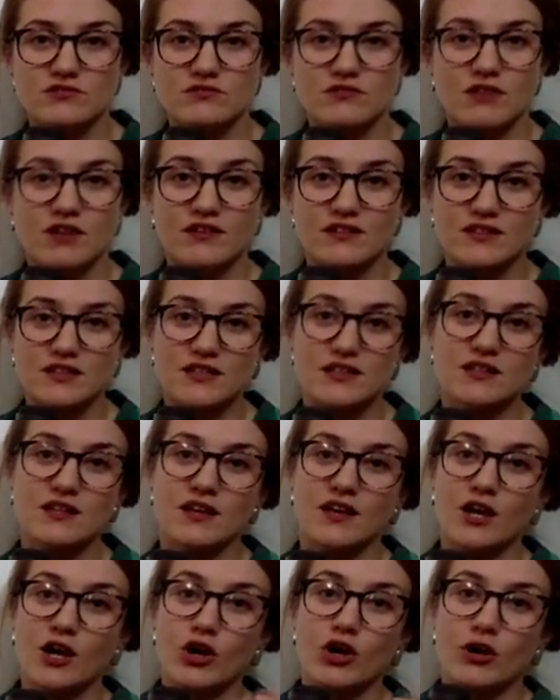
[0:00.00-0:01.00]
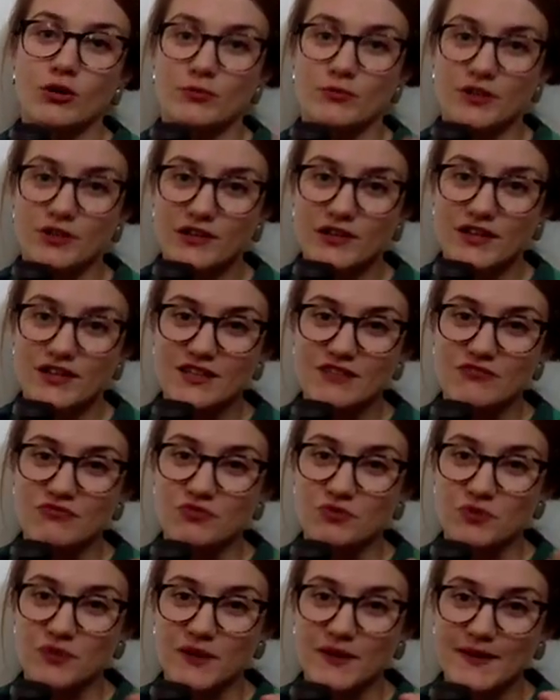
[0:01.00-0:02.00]
not the American
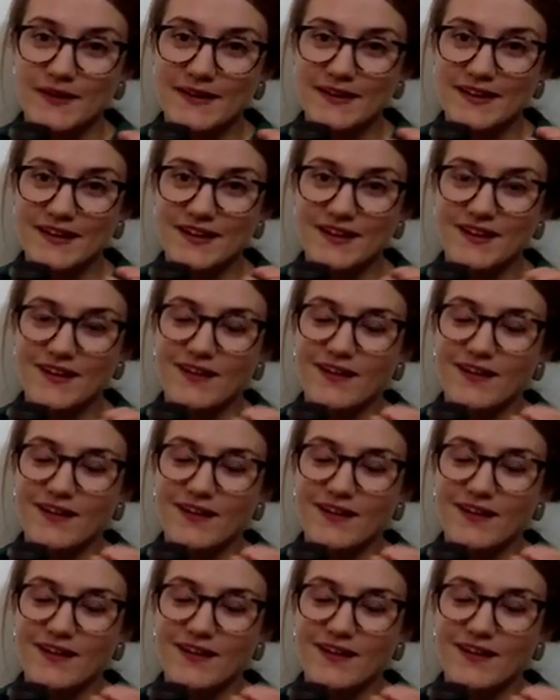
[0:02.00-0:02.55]
variety.